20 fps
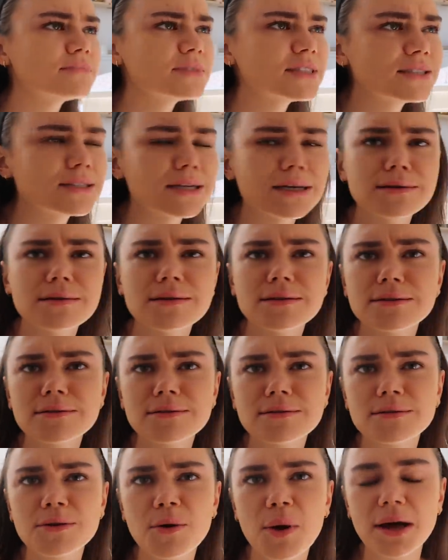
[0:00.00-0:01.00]
Still
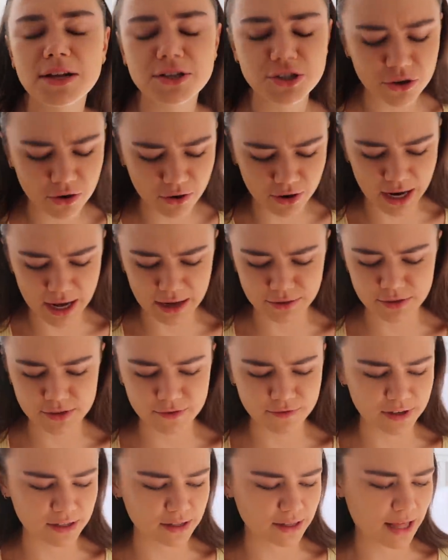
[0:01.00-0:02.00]
quite unsure on how
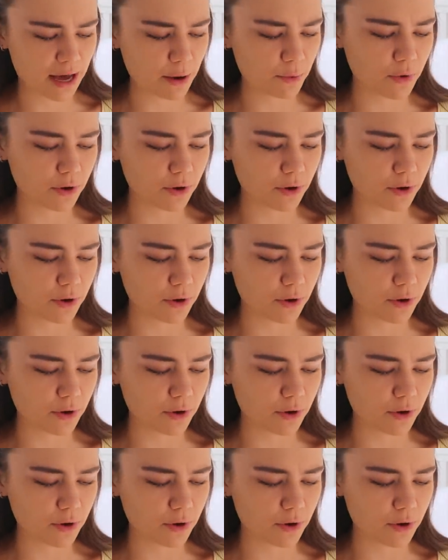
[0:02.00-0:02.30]
to feel on that